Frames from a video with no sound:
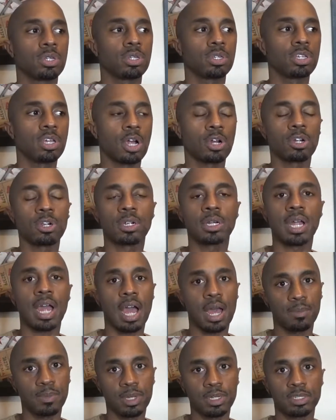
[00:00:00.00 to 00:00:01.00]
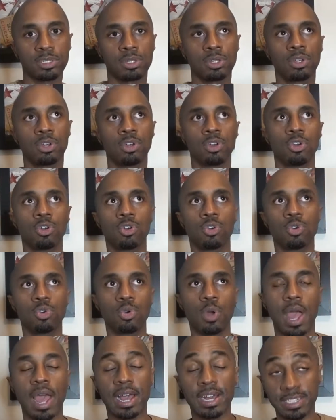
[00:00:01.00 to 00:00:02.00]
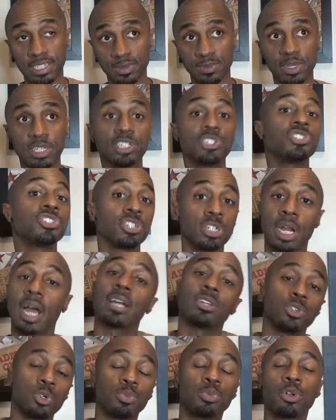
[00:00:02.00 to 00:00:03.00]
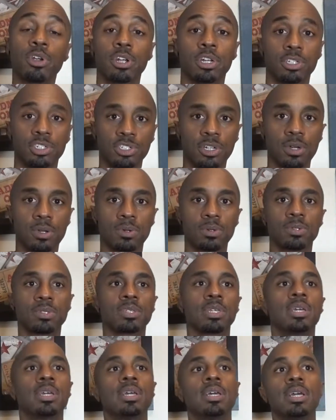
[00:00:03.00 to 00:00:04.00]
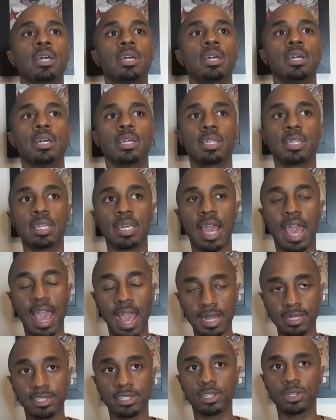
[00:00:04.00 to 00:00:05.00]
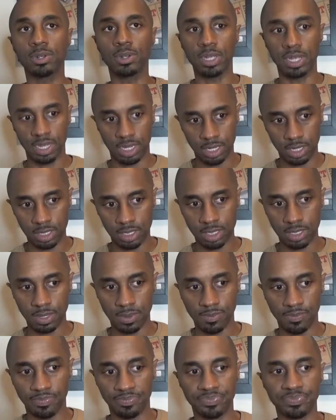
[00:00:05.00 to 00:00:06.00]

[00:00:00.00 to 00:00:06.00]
younger comics who ask me, should I do bringer shows? The answer is,